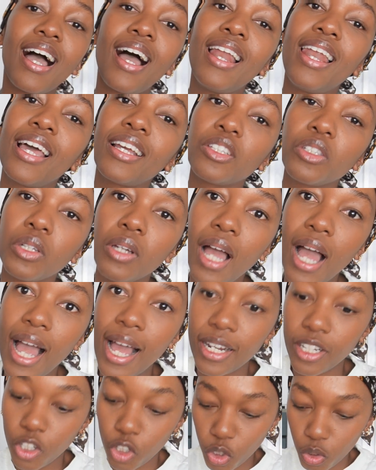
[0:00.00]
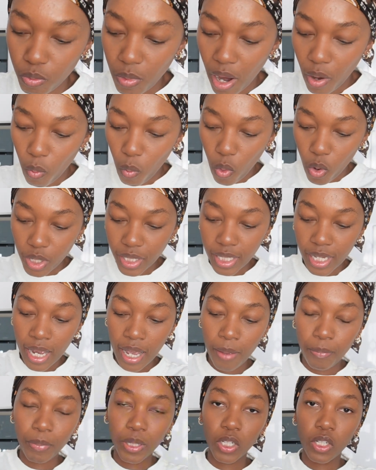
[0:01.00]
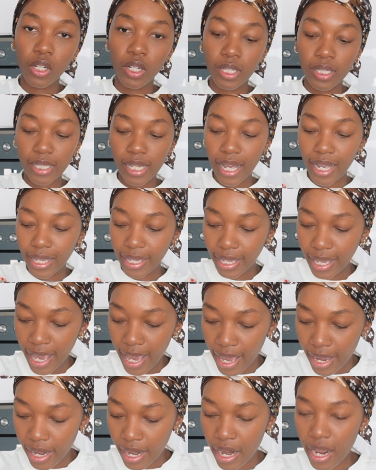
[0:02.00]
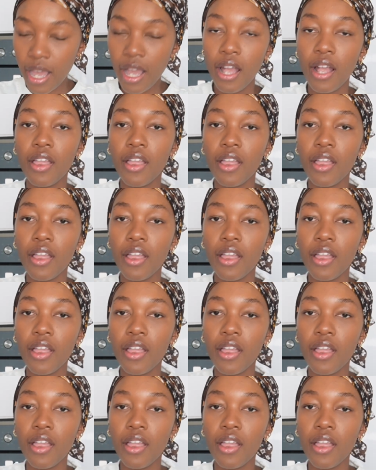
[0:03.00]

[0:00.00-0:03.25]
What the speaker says: I like to add to my water, because again,